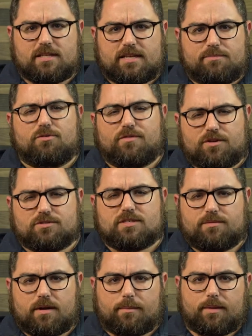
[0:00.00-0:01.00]
Lee movie. You'll see
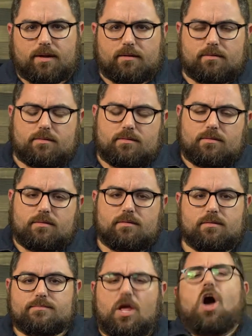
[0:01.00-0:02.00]
what I mean.
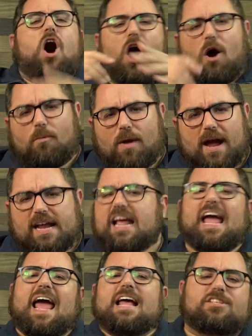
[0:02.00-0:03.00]
All
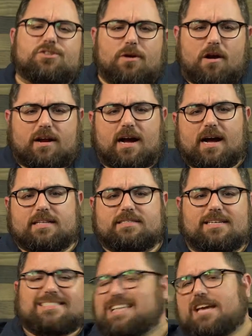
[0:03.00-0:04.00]
right, enter our
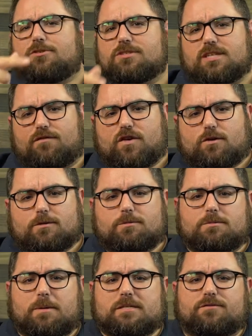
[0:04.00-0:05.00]
contest. Get yourself a
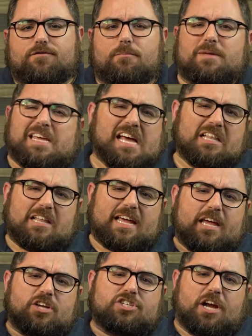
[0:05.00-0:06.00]
Christmas present from me.
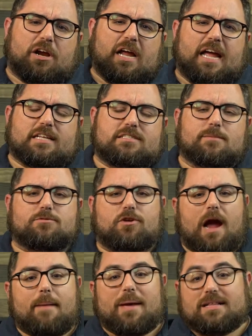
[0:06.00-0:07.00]
Like, share, and
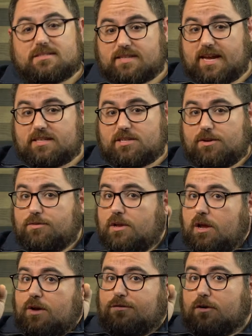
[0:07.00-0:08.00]
subscribe. And stay tuned
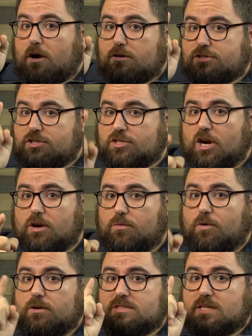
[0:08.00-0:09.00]
for our Star
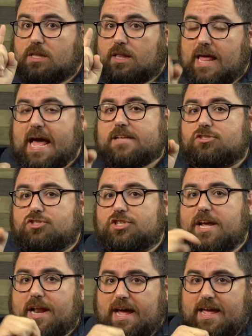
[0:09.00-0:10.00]
Wars The Last
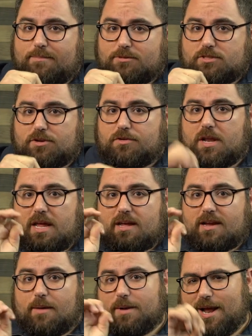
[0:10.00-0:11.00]
Jedi episode
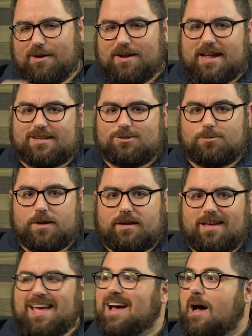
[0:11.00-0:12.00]
coming out next
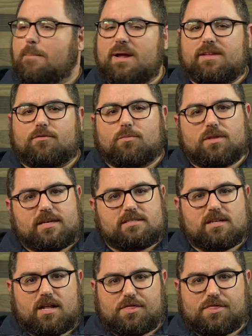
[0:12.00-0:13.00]
week. I might even release
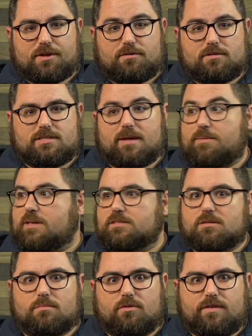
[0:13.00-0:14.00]
it on Thursday because
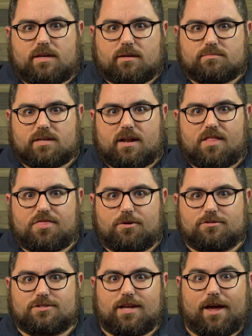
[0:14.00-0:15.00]
the movie comes out on
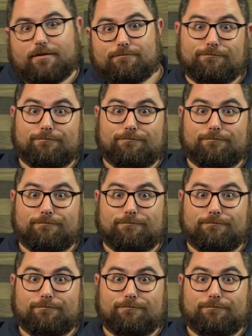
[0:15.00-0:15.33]
Thursday.